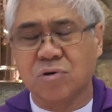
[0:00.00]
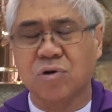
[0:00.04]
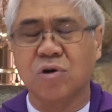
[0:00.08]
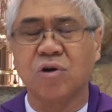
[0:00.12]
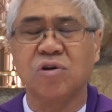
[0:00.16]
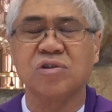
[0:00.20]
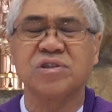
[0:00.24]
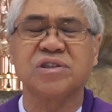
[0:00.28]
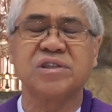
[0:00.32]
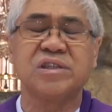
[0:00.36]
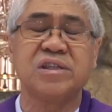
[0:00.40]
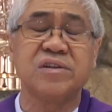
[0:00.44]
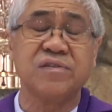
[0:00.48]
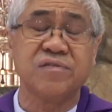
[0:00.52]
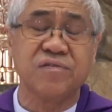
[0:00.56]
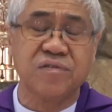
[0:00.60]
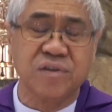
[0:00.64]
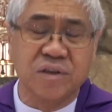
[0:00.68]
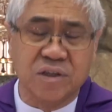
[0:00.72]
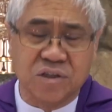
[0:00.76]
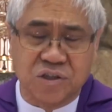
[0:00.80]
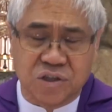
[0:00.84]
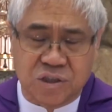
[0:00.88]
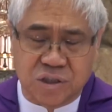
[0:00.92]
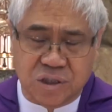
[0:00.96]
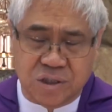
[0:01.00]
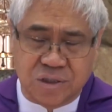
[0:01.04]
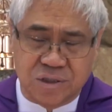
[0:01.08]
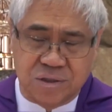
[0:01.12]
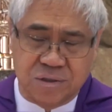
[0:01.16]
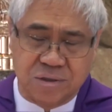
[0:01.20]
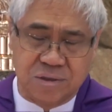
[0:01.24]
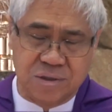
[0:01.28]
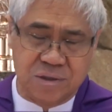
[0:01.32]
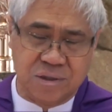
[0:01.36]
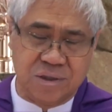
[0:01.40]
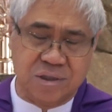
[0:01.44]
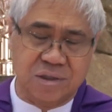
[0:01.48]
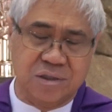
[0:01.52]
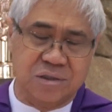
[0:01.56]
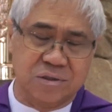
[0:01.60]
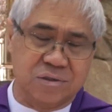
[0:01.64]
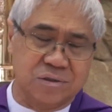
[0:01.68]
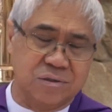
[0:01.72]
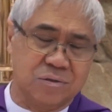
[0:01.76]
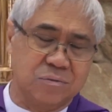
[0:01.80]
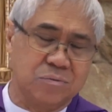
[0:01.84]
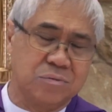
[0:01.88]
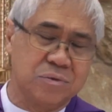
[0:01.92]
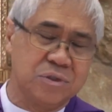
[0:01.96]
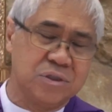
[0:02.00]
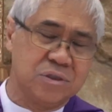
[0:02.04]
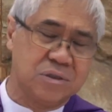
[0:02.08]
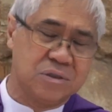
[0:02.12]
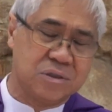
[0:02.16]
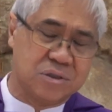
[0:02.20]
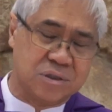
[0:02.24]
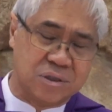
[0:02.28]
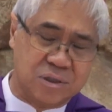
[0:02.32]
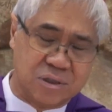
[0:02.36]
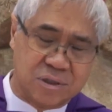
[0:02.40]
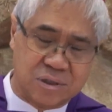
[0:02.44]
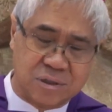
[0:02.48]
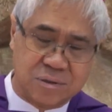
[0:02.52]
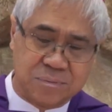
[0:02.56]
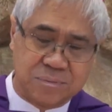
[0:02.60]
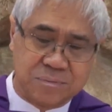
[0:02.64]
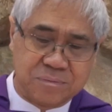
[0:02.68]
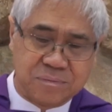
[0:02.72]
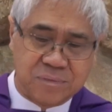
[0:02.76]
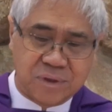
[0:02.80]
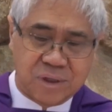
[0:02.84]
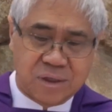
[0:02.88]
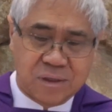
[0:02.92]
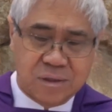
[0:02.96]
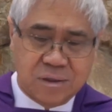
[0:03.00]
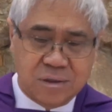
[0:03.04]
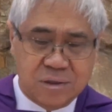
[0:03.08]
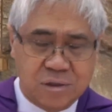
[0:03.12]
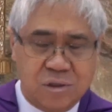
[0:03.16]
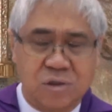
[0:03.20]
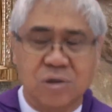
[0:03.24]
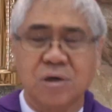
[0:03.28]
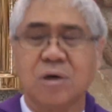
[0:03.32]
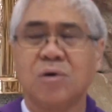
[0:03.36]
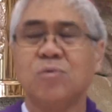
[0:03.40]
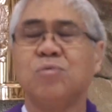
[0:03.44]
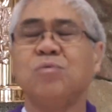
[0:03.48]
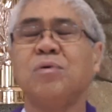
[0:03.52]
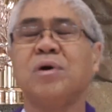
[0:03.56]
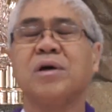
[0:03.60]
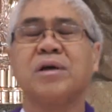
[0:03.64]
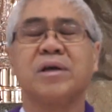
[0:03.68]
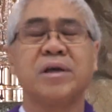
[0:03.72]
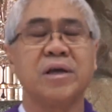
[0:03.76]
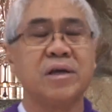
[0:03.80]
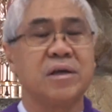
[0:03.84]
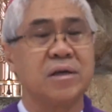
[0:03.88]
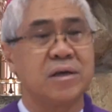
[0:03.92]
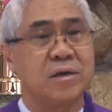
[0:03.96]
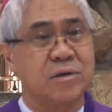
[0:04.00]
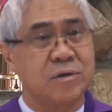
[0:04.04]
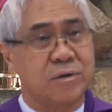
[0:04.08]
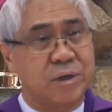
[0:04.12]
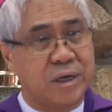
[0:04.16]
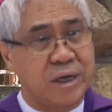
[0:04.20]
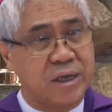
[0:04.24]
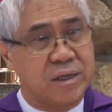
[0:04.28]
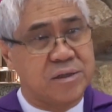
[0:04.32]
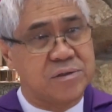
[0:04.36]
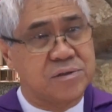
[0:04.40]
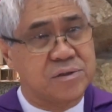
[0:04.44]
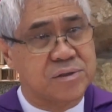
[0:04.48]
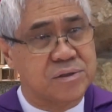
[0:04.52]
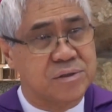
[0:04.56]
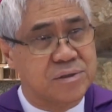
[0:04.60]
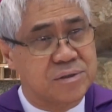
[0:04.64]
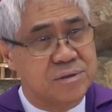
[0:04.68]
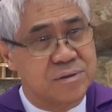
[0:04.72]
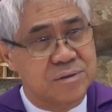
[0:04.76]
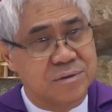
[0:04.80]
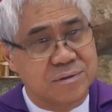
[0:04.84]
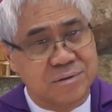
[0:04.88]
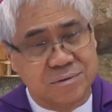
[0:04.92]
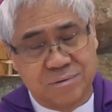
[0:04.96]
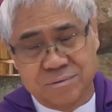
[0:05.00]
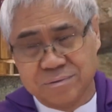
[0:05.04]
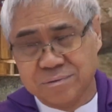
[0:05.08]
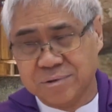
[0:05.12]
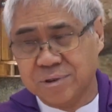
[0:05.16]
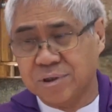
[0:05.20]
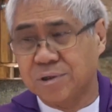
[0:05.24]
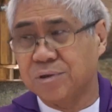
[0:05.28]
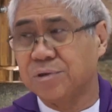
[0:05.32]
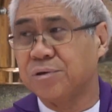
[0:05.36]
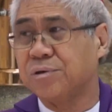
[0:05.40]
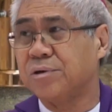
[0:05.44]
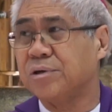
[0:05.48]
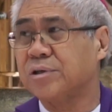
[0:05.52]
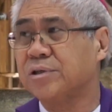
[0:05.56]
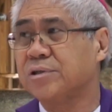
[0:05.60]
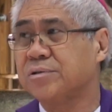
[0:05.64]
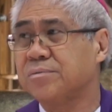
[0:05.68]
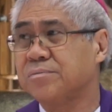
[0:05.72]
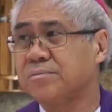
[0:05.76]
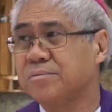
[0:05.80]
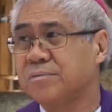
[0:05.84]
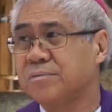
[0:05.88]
causes division in a community, you are working against the Lord.